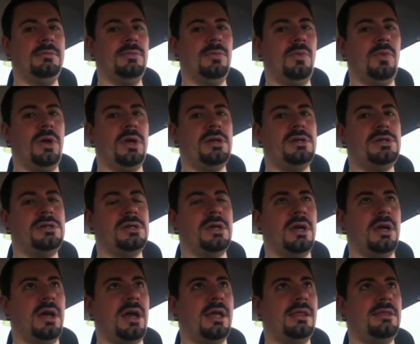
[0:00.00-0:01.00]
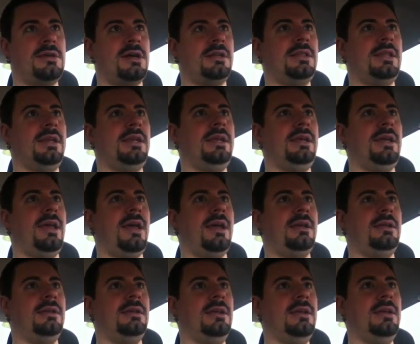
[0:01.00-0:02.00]
which I thought that he
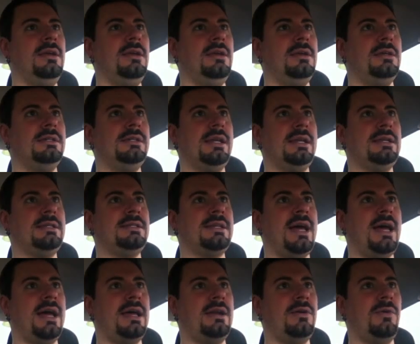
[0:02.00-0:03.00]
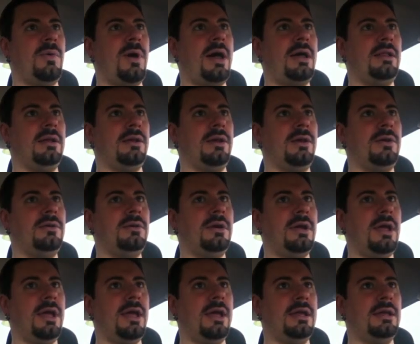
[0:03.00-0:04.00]
had set aside a while ago.
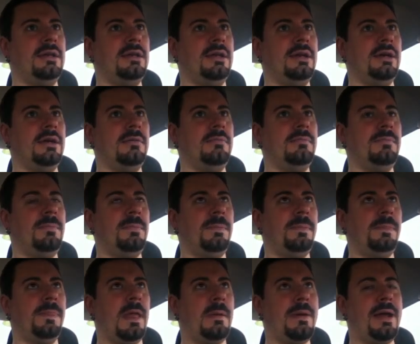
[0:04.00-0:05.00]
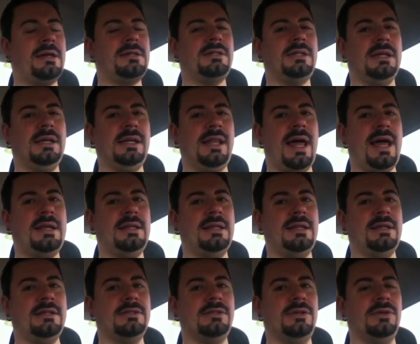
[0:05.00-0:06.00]
And I'm actually glad
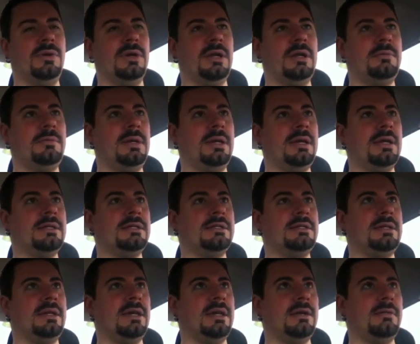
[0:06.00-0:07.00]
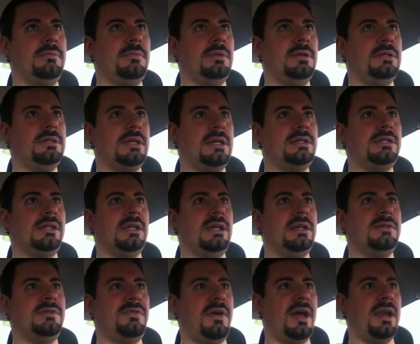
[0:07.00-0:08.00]
that he's doing it because essentially
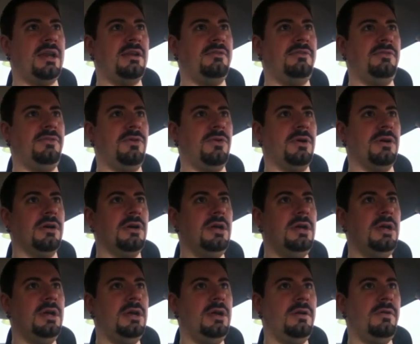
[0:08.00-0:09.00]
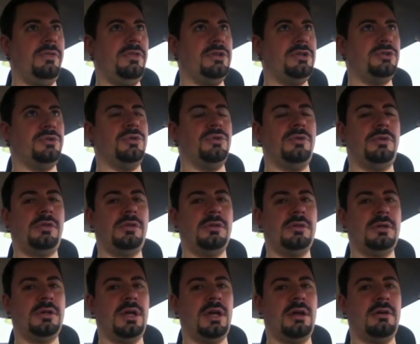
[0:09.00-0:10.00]
he's fighting for the truth,
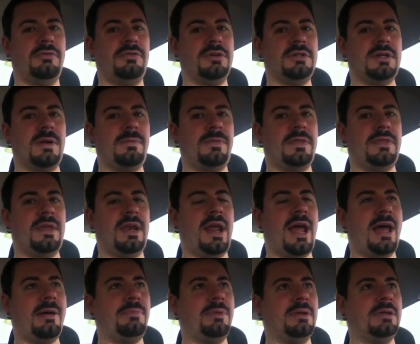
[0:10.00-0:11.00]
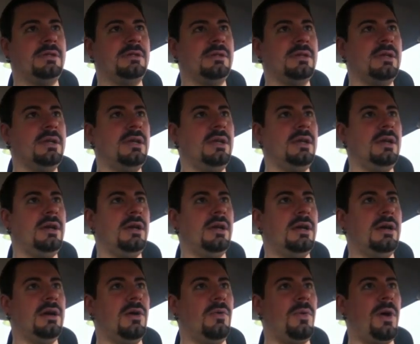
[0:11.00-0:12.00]
for something that happened
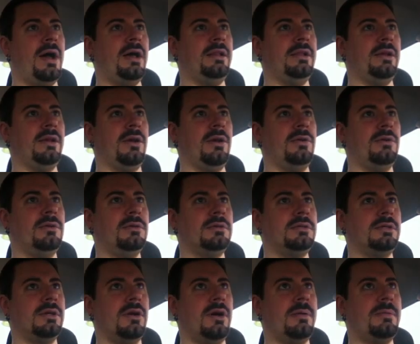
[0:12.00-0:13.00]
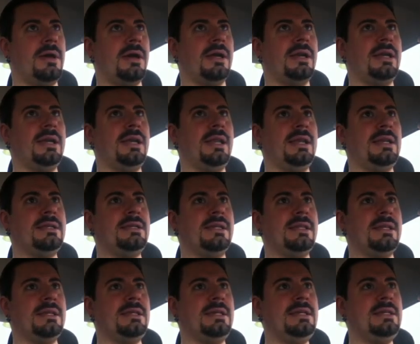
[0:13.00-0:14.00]
a while ago. So I'm not going to get into
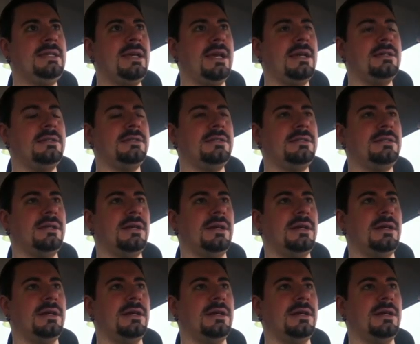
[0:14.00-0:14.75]
the details